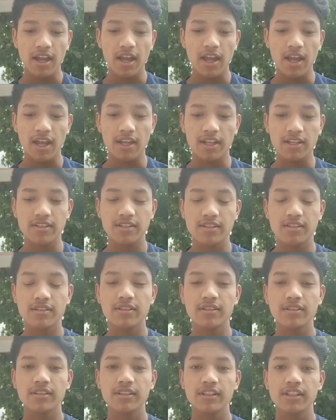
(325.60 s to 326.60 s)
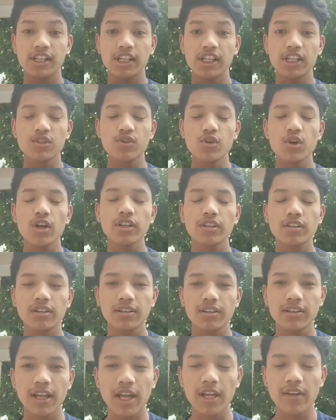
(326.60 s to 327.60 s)
and enjoy the
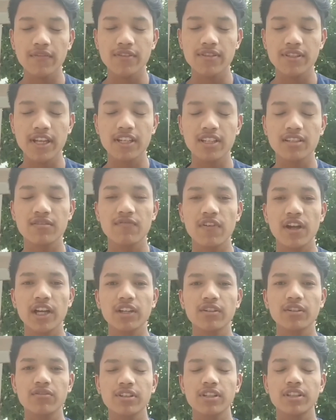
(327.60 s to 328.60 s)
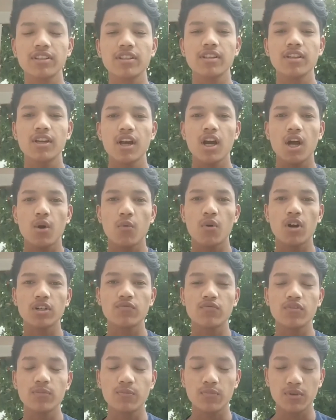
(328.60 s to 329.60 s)
life satisfying what
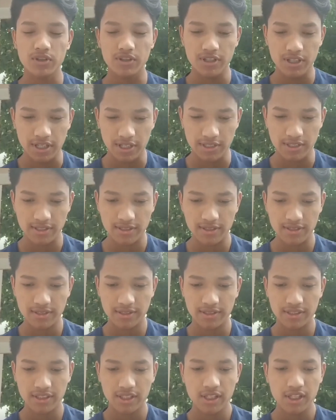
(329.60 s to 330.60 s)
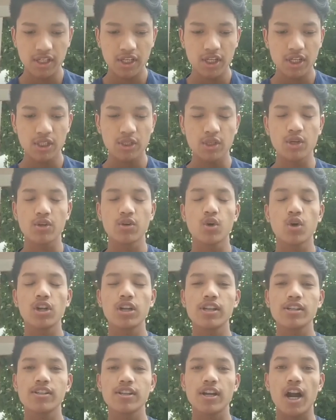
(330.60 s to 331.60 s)
we possess. Your
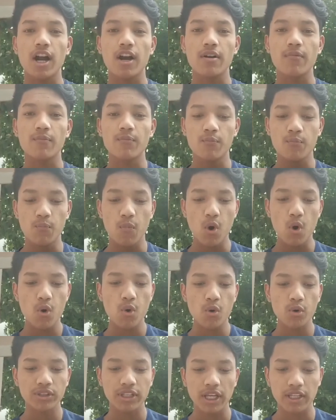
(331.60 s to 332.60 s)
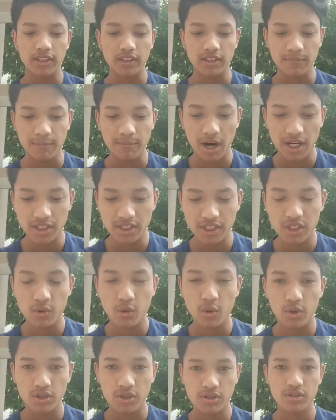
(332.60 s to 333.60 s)
village are more than the mighty
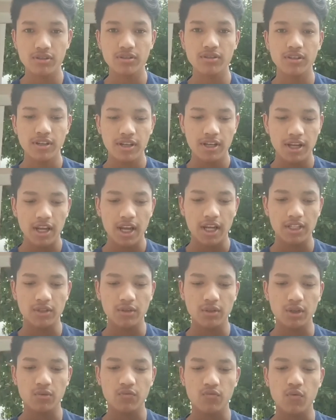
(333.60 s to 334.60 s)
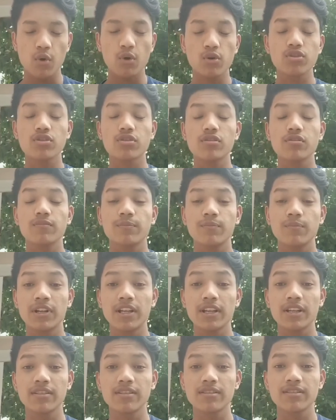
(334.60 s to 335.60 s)
ocean, and your words
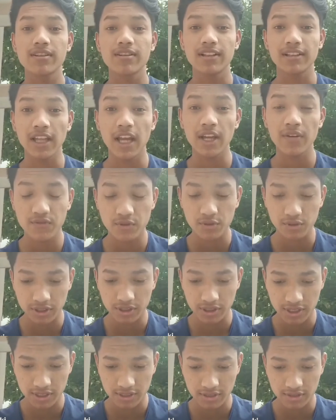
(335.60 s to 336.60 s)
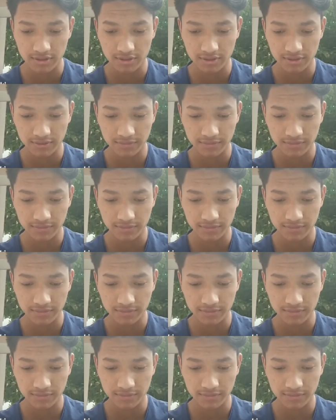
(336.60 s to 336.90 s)
bring life to the desert.